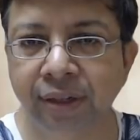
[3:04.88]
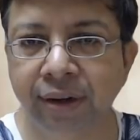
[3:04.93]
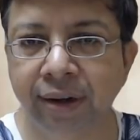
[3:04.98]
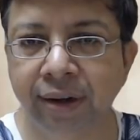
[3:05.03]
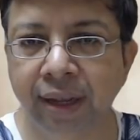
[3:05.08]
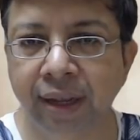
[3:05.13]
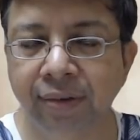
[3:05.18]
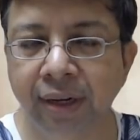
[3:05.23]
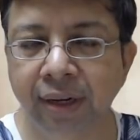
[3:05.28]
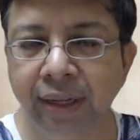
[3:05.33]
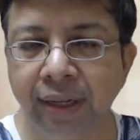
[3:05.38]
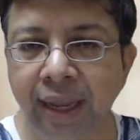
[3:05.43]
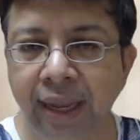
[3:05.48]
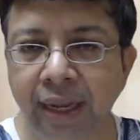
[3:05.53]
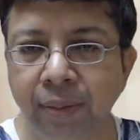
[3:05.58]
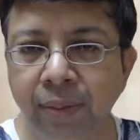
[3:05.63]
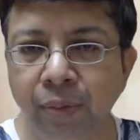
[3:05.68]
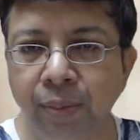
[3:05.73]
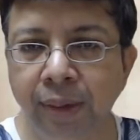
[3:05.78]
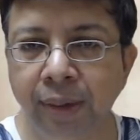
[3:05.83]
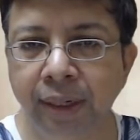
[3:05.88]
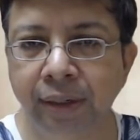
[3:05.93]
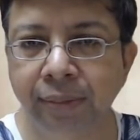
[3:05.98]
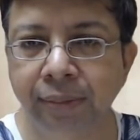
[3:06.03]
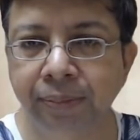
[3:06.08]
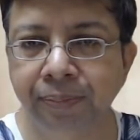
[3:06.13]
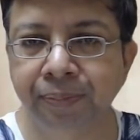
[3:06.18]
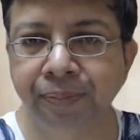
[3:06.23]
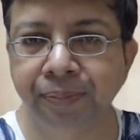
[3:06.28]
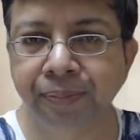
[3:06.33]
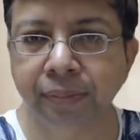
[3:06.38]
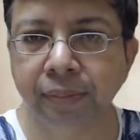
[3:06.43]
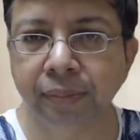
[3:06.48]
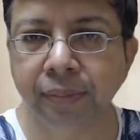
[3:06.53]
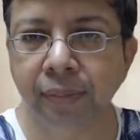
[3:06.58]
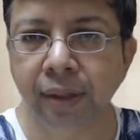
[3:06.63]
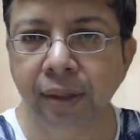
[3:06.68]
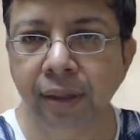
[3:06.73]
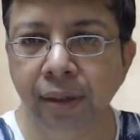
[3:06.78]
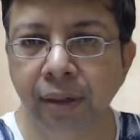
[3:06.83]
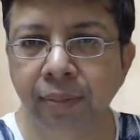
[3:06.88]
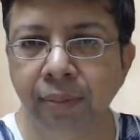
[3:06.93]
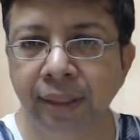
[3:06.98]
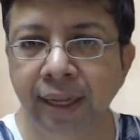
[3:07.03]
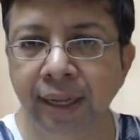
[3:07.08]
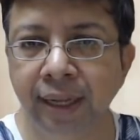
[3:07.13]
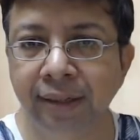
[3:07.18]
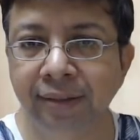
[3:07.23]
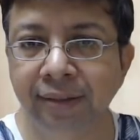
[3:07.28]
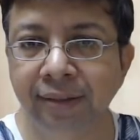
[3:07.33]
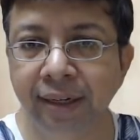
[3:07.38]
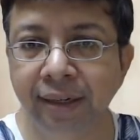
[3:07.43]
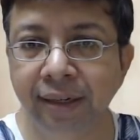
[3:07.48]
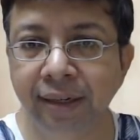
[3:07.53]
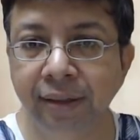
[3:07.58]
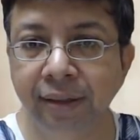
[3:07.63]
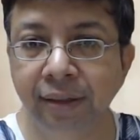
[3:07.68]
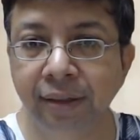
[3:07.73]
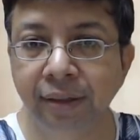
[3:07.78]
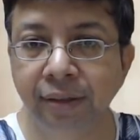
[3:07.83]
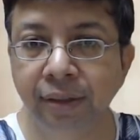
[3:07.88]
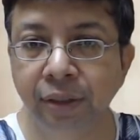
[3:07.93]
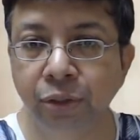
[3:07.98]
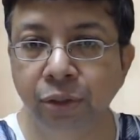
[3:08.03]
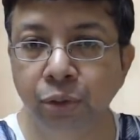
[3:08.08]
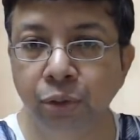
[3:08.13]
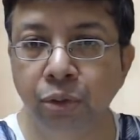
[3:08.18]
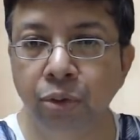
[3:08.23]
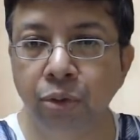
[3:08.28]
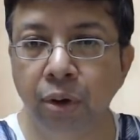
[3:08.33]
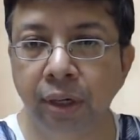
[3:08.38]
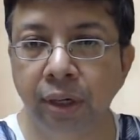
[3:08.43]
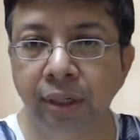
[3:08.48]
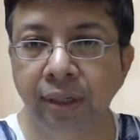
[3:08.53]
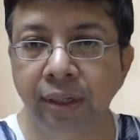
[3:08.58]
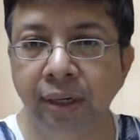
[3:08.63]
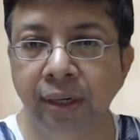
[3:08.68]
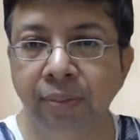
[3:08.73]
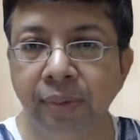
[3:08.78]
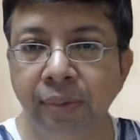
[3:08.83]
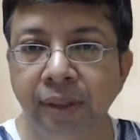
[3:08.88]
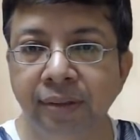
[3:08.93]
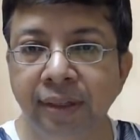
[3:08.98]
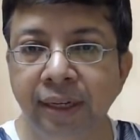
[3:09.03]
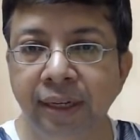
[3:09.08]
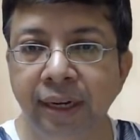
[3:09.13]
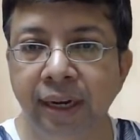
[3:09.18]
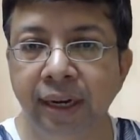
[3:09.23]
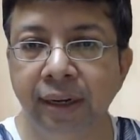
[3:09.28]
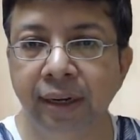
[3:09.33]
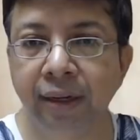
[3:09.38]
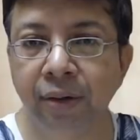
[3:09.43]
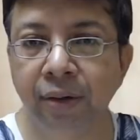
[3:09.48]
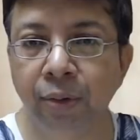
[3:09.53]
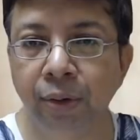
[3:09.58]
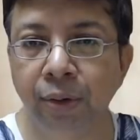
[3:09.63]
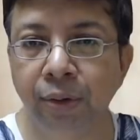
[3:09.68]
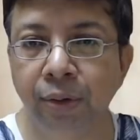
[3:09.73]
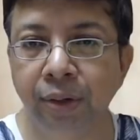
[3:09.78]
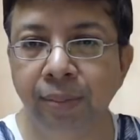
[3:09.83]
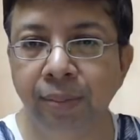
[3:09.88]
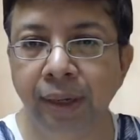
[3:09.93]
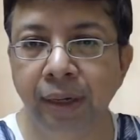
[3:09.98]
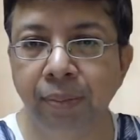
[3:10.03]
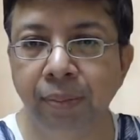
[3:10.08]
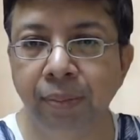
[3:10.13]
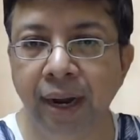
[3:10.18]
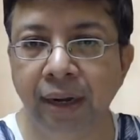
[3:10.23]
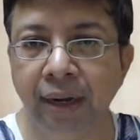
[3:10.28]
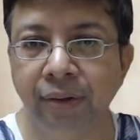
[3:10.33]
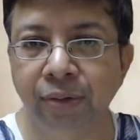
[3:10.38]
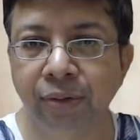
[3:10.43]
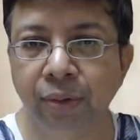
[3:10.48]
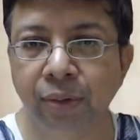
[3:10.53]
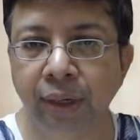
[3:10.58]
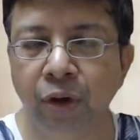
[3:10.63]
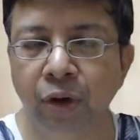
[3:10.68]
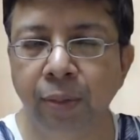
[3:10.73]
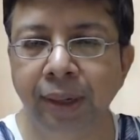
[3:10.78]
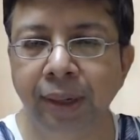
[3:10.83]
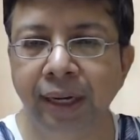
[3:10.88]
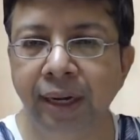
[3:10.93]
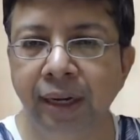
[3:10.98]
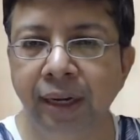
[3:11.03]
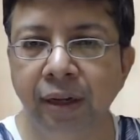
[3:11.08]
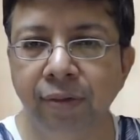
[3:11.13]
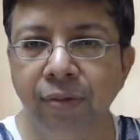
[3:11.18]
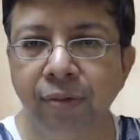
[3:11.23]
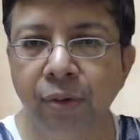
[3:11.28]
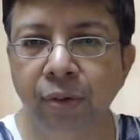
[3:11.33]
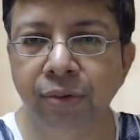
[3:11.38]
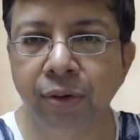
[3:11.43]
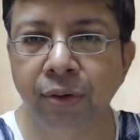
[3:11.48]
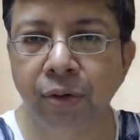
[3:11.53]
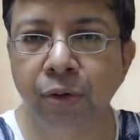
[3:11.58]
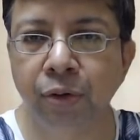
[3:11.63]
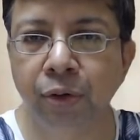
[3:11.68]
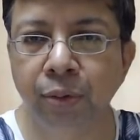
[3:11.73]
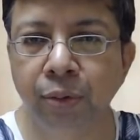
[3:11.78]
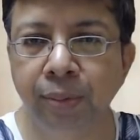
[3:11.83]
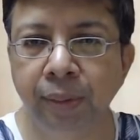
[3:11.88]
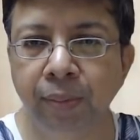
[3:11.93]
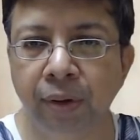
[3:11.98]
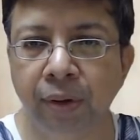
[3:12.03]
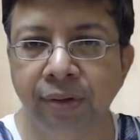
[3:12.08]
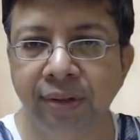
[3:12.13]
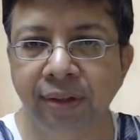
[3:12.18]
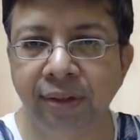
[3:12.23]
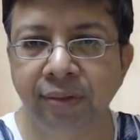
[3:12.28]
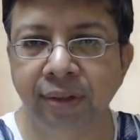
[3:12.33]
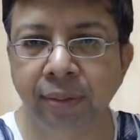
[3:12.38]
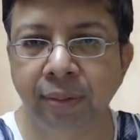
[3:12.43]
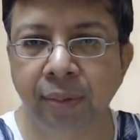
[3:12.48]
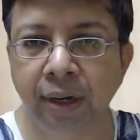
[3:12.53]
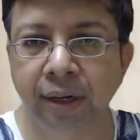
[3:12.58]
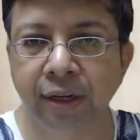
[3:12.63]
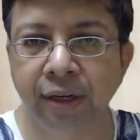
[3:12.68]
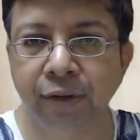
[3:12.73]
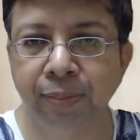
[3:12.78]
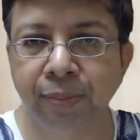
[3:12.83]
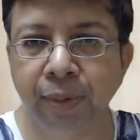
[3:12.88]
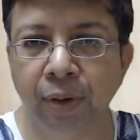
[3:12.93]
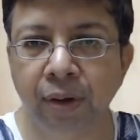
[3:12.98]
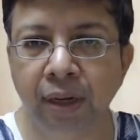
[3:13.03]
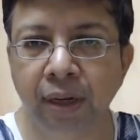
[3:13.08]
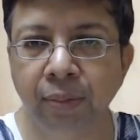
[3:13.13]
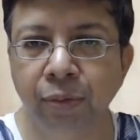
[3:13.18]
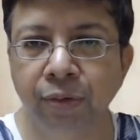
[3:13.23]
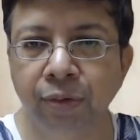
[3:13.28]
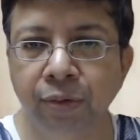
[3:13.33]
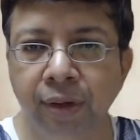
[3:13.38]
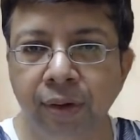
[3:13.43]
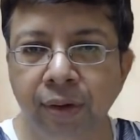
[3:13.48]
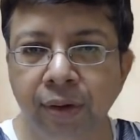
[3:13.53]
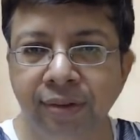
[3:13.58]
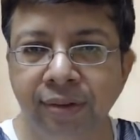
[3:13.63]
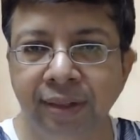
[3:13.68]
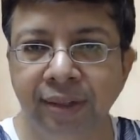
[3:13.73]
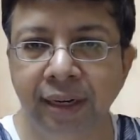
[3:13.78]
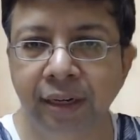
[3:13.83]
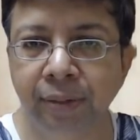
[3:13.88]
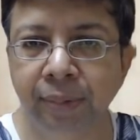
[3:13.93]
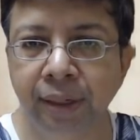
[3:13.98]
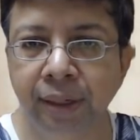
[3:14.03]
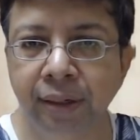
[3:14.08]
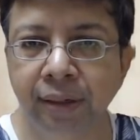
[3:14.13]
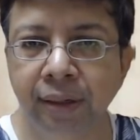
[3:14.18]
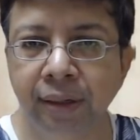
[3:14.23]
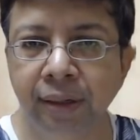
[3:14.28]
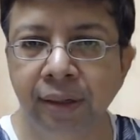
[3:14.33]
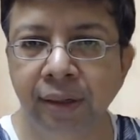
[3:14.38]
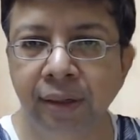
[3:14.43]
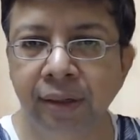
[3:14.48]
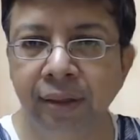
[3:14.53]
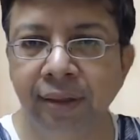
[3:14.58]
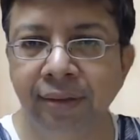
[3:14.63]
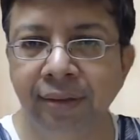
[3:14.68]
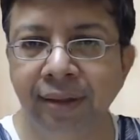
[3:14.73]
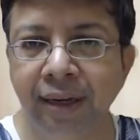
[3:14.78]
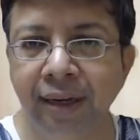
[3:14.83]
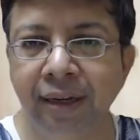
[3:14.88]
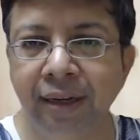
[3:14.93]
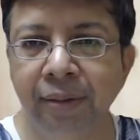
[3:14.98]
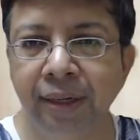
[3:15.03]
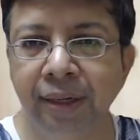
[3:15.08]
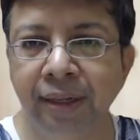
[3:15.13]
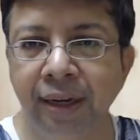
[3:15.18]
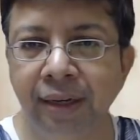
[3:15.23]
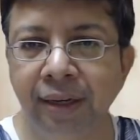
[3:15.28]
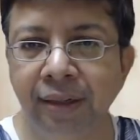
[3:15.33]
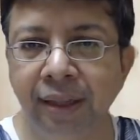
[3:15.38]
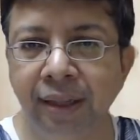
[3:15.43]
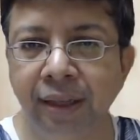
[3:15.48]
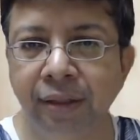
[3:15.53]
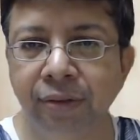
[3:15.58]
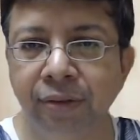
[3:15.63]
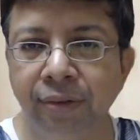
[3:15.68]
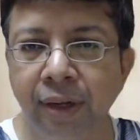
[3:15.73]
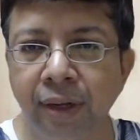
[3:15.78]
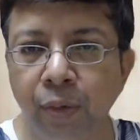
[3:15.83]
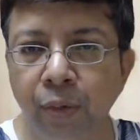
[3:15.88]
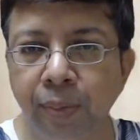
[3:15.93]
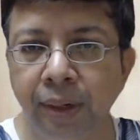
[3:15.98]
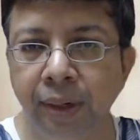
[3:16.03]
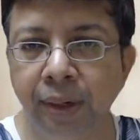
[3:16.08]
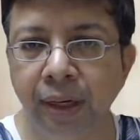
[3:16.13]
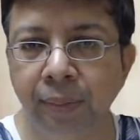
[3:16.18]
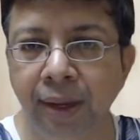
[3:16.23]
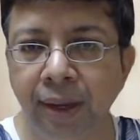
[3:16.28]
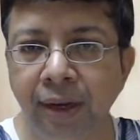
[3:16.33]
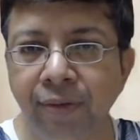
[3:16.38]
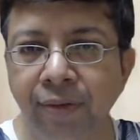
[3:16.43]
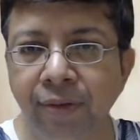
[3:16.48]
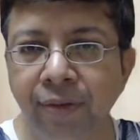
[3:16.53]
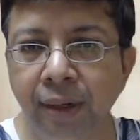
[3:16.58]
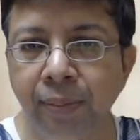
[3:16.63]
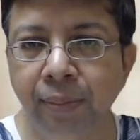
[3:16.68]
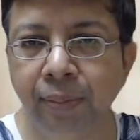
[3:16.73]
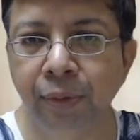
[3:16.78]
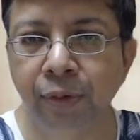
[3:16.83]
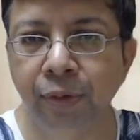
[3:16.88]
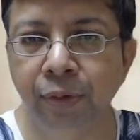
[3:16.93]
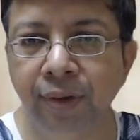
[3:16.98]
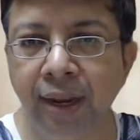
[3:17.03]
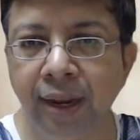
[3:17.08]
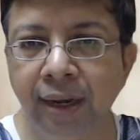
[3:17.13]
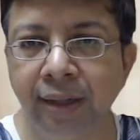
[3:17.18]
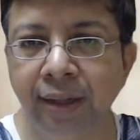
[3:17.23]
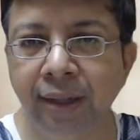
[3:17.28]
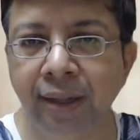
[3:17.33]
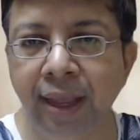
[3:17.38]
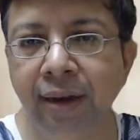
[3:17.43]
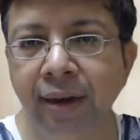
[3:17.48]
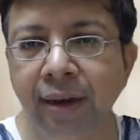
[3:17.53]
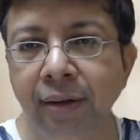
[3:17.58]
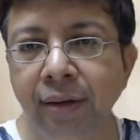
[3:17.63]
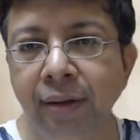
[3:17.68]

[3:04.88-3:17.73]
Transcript: drive will gain momentum. But that said, the June quarter numbers and data are going to remain bad. So economic data flow is not going to be positive. The market's purely moving on sentiment, the sentiment that things will open up and will improve, and then